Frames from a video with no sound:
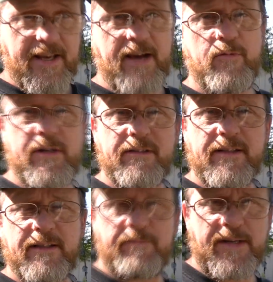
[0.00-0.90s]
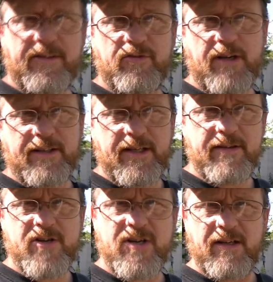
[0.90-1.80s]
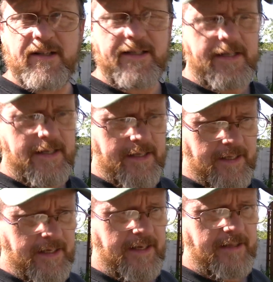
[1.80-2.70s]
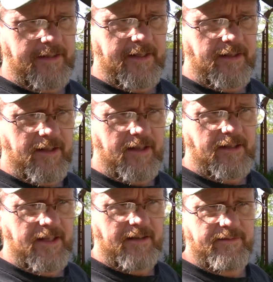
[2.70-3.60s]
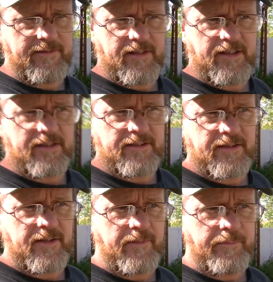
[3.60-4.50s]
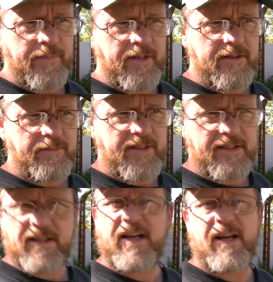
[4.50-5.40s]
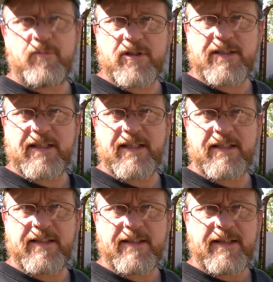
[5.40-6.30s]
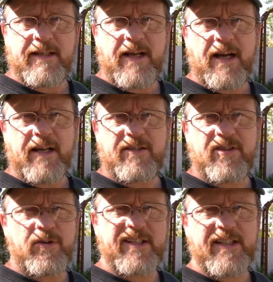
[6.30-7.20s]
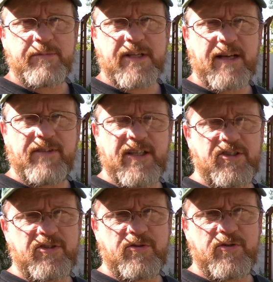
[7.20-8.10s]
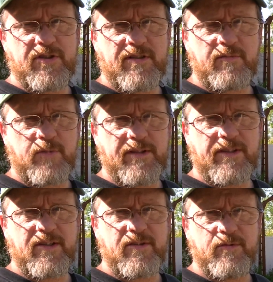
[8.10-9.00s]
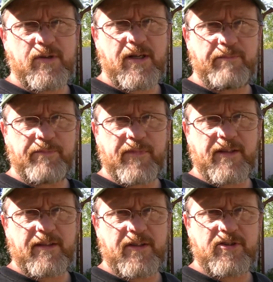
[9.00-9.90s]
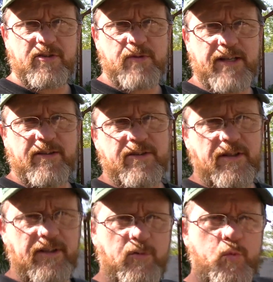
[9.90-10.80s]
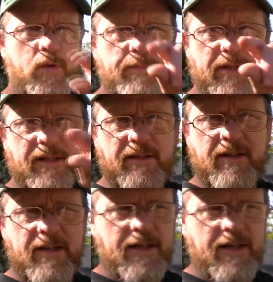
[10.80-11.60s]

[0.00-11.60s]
that one, I might try the other, and then I'll, I'll have uh, some decent cameras again. Uh, Sony seems to have issues with their uh, their screen. There's a little ribbon